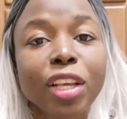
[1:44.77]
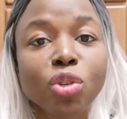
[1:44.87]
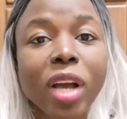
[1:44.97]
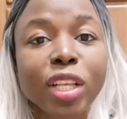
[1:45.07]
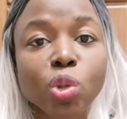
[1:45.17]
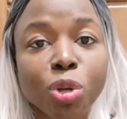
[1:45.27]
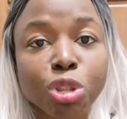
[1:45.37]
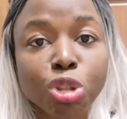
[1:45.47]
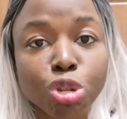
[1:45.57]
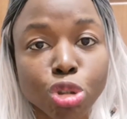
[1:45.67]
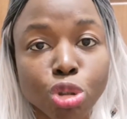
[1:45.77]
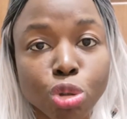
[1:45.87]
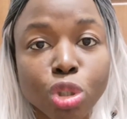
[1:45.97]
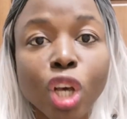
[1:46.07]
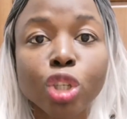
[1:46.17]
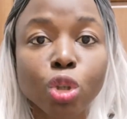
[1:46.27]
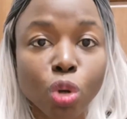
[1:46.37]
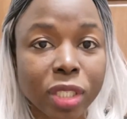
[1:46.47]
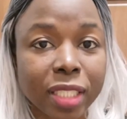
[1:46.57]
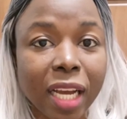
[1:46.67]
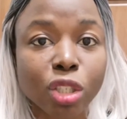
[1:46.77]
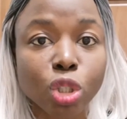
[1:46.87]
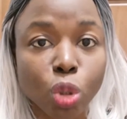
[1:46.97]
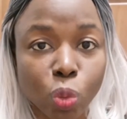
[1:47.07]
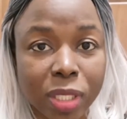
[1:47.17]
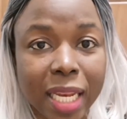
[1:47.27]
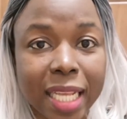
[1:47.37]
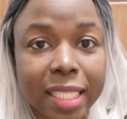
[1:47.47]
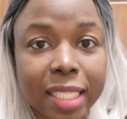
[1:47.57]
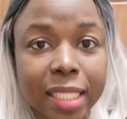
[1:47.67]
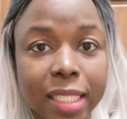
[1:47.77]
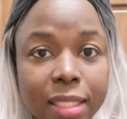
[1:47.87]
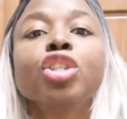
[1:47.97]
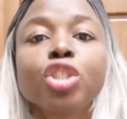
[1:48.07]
are you guys going to use to conduct those lessons.